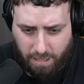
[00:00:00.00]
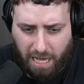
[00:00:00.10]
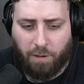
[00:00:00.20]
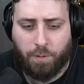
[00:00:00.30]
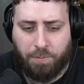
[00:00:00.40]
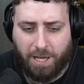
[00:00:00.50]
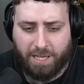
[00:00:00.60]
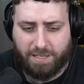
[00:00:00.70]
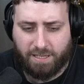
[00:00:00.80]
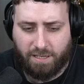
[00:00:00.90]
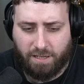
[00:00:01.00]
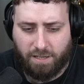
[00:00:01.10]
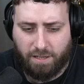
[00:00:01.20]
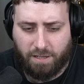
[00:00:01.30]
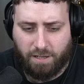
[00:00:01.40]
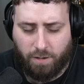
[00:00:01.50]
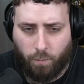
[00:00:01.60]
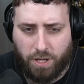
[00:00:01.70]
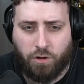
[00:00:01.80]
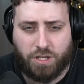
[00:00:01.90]
Have we played...
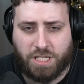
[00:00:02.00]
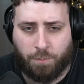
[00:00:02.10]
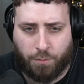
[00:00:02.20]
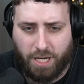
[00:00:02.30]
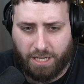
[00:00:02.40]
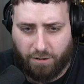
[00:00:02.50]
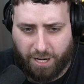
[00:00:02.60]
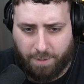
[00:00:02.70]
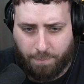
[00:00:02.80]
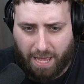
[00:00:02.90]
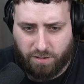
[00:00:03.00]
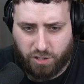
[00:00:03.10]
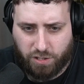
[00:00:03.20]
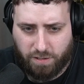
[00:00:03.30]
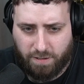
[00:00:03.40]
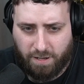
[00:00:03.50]
We could Sabrina and hit bench,